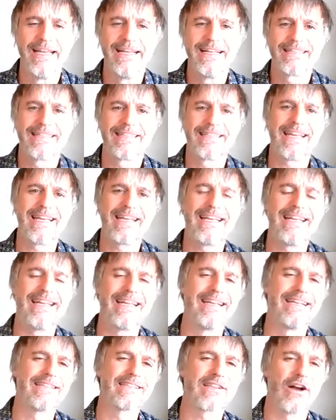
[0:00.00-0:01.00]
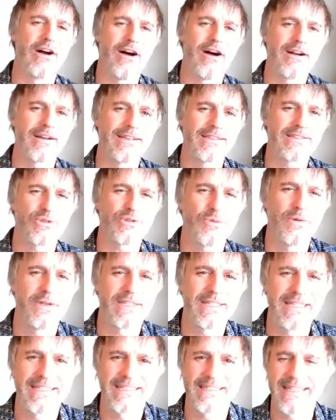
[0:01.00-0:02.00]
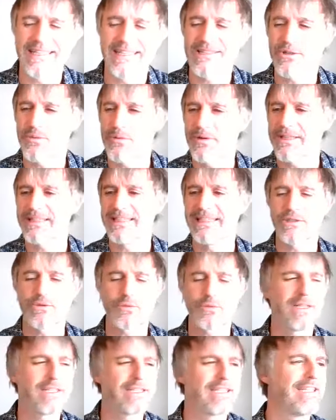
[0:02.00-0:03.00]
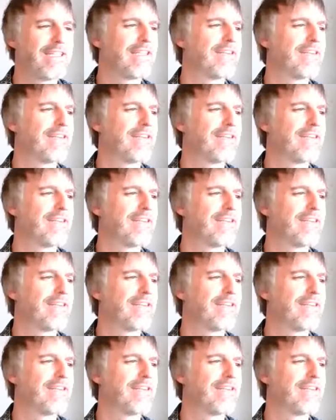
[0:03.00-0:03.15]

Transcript: Today is August 26, 2020.